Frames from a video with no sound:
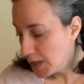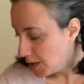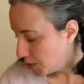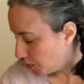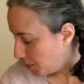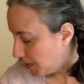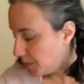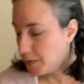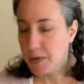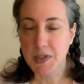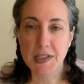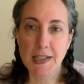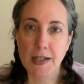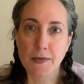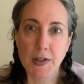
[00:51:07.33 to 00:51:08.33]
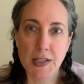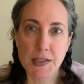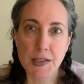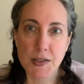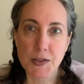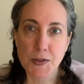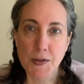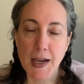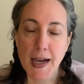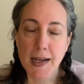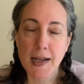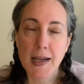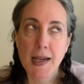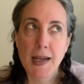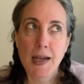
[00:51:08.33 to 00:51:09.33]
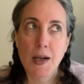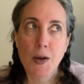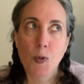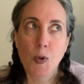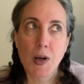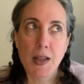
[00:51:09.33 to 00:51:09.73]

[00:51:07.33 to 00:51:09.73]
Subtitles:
So people are incentivized to do that. One